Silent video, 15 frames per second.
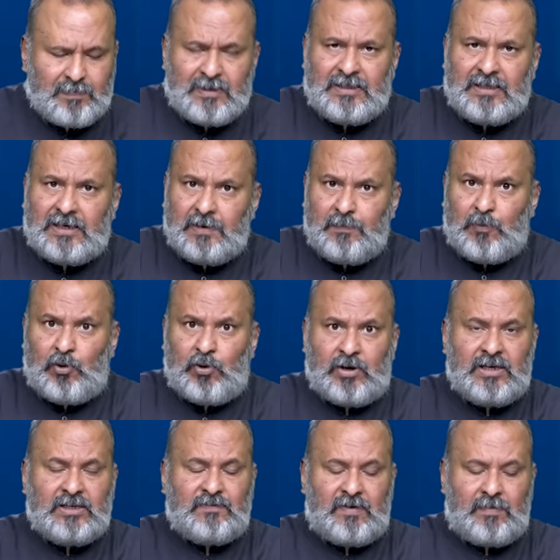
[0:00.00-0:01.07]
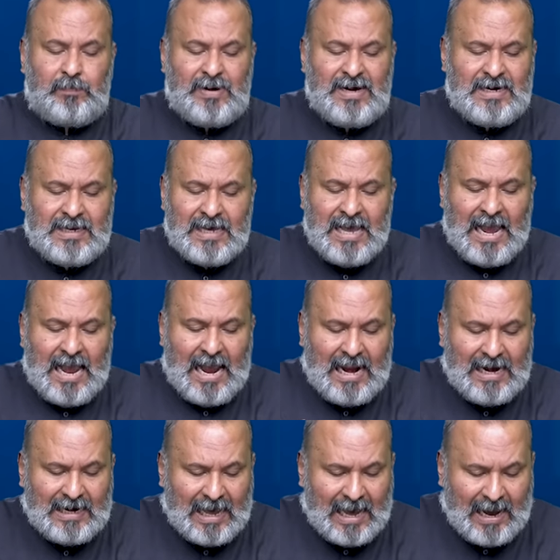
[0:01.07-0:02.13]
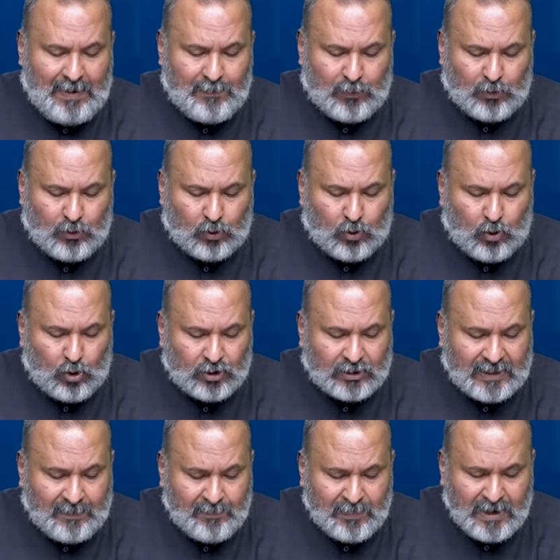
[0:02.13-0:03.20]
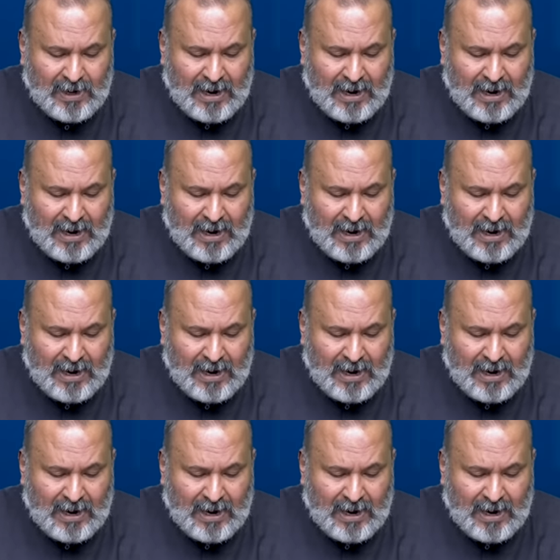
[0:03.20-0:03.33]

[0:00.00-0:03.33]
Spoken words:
but the report is from Mint and I am going to quote them.